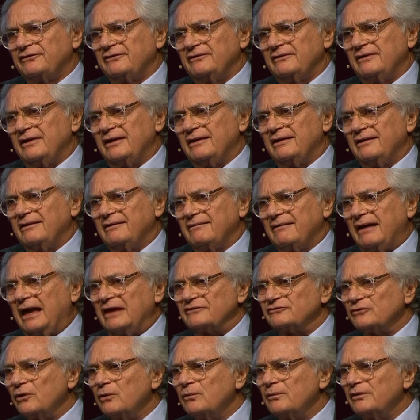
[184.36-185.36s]
uh,
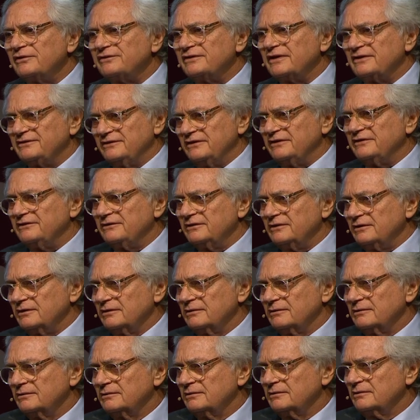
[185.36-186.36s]
has always existed.
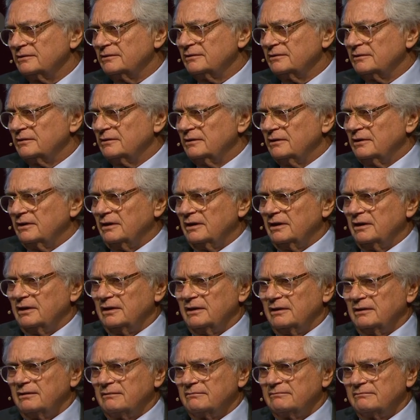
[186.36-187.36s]

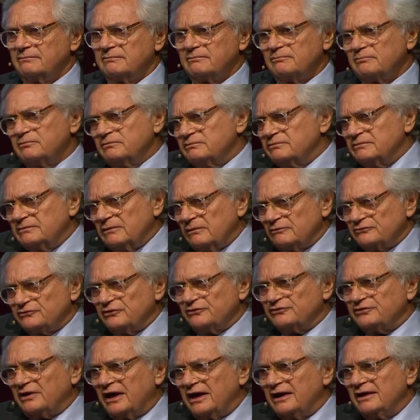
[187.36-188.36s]
Uh,
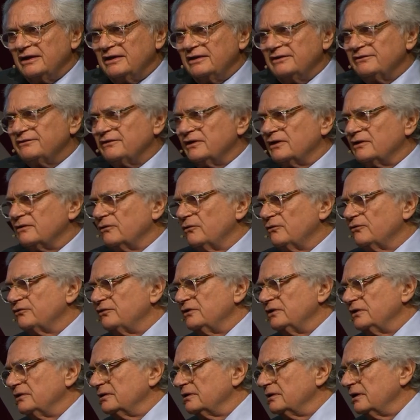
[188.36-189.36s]
societies are
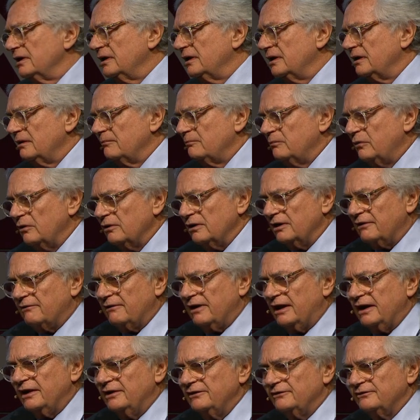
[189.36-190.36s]
often uh,
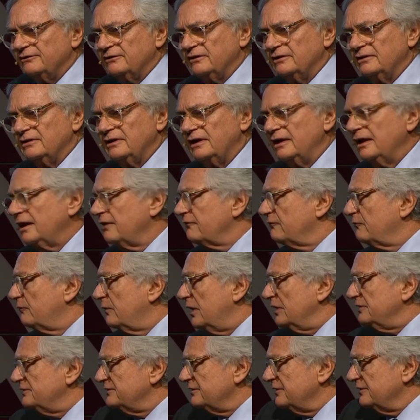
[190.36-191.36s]
polarized and they have
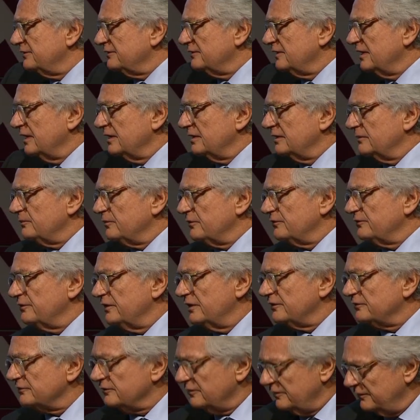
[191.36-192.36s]
wedges, like the
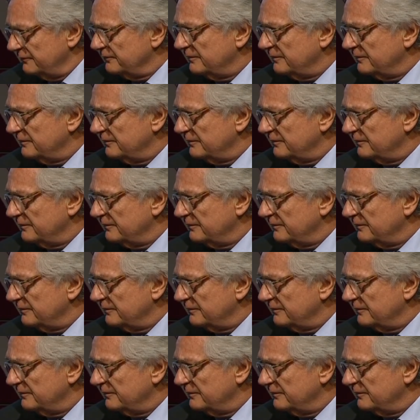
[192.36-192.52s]
professor have